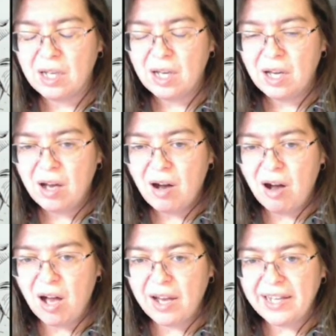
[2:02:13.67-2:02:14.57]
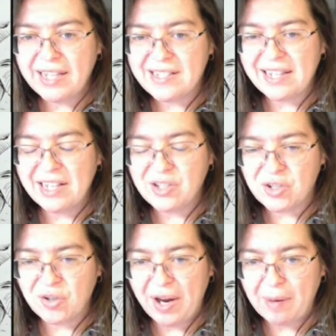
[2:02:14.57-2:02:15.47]
on his
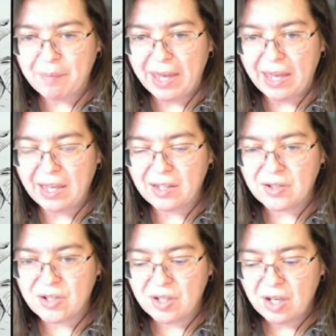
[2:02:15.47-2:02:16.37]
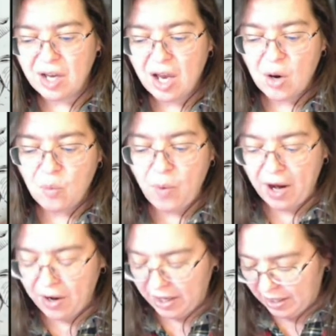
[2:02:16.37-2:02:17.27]
Instagram page where
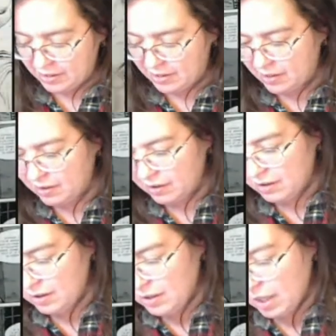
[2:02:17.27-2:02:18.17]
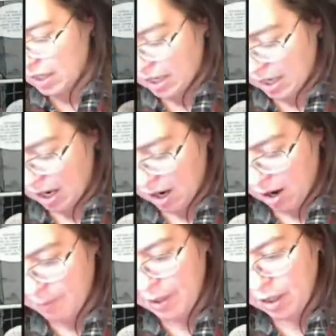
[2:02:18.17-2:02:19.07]
it's the
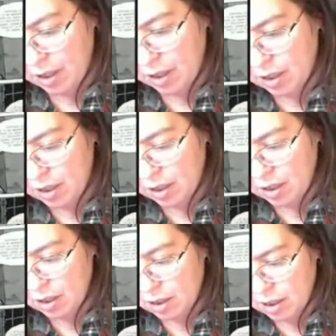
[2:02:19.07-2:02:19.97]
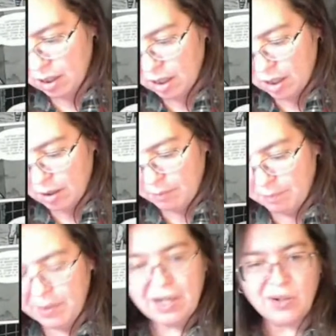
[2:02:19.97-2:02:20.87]
comic, but
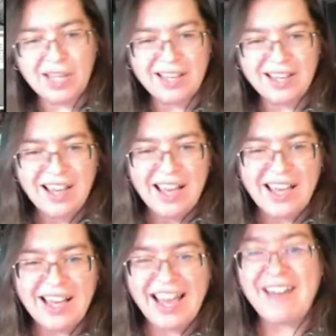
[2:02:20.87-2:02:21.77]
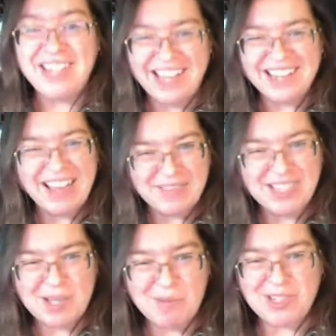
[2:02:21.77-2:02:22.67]
okay, I have to double
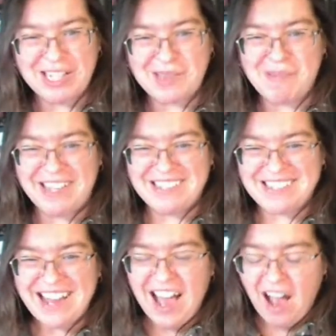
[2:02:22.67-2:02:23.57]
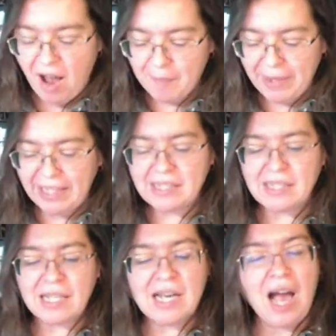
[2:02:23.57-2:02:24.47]
check the pages. It's the
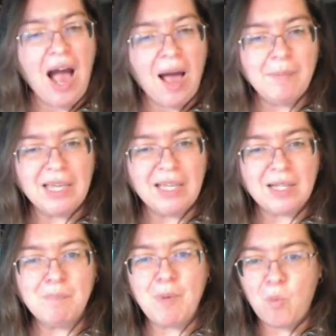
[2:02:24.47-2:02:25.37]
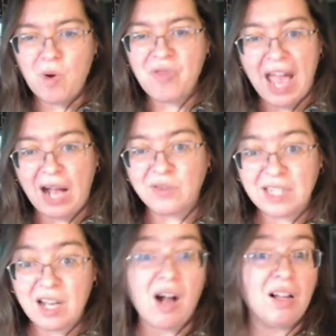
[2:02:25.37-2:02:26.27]
comic but without the
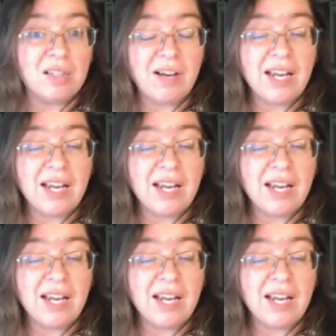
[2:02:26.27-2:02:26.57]
coloring,